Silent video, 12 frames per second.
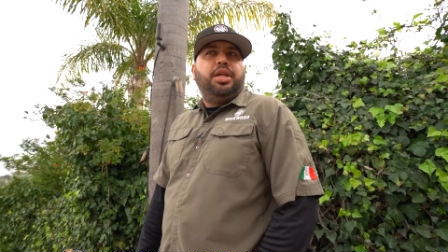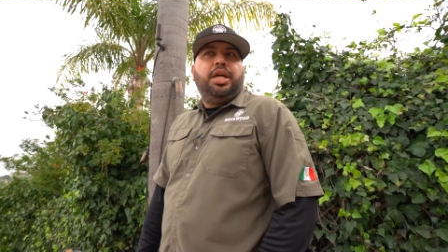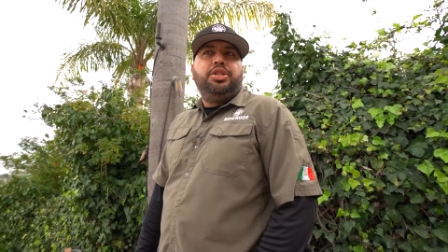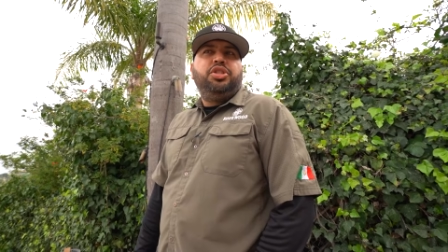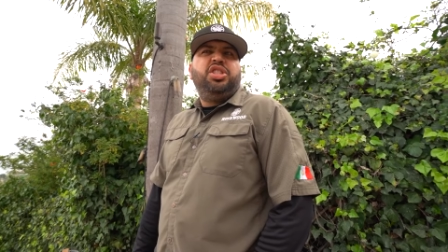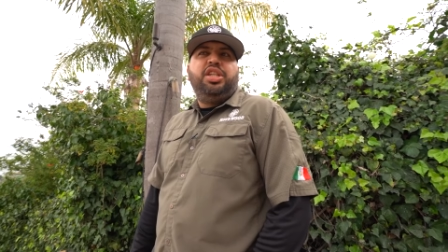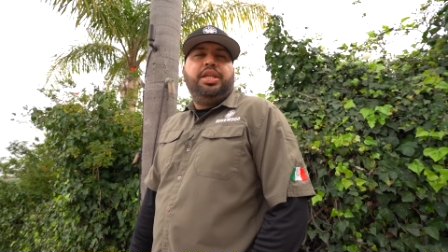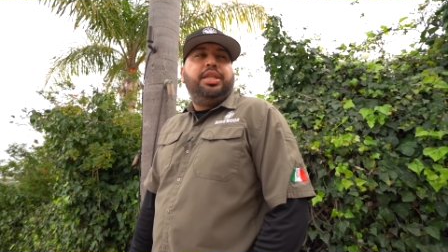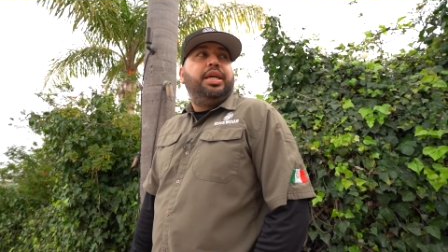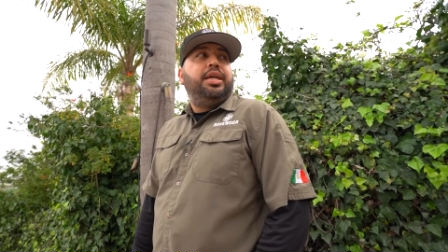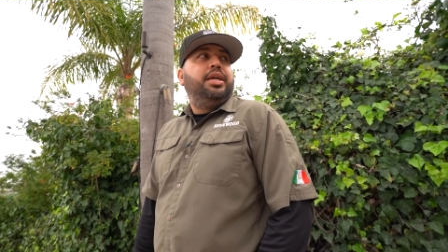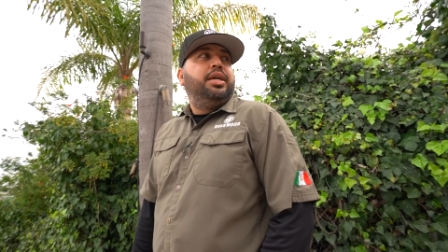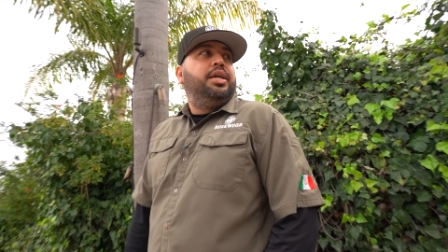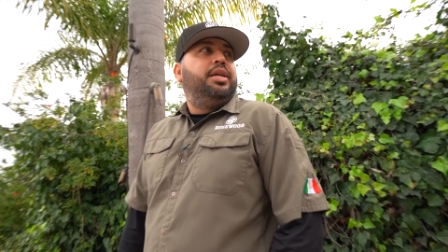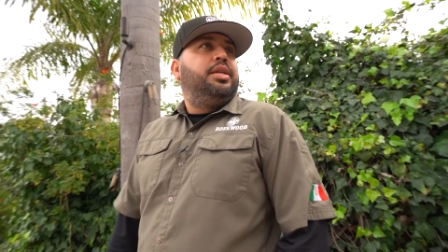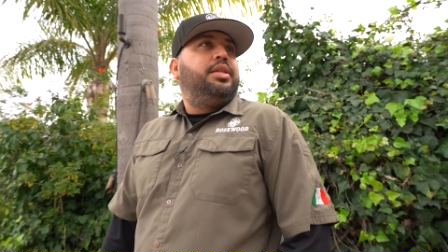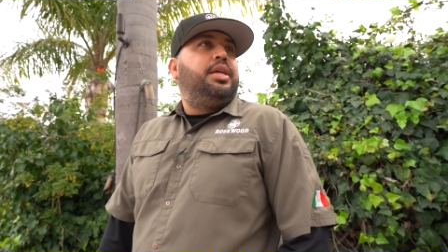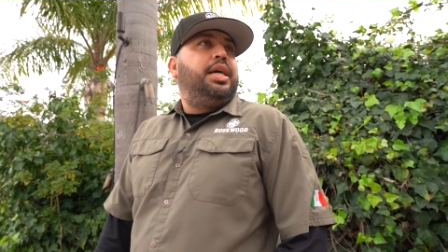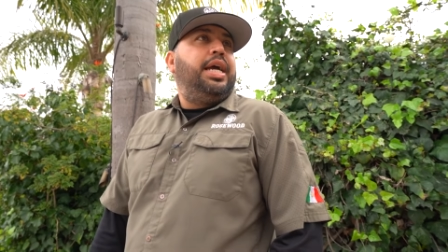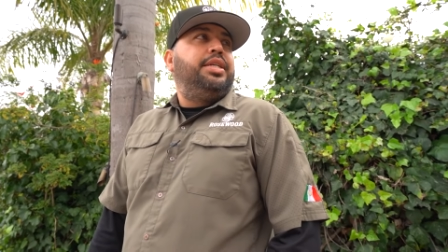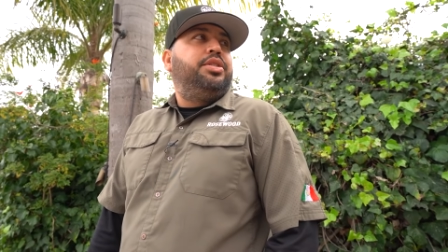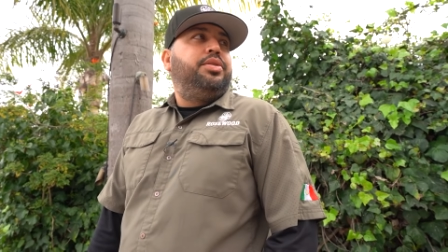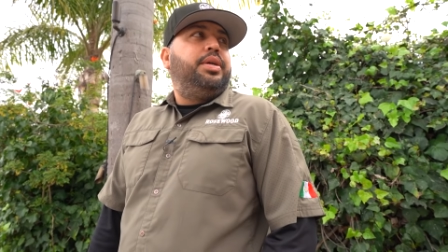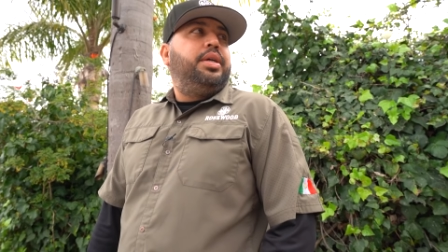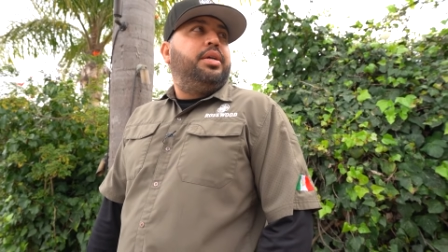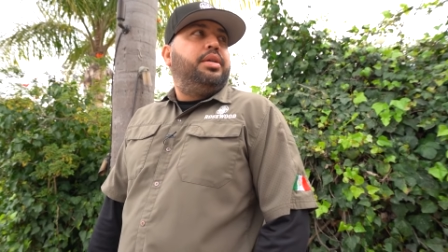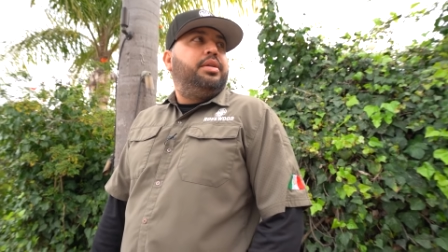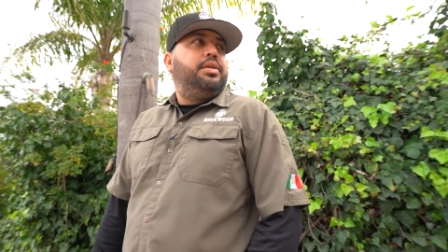Uh, usually they, the guys do it.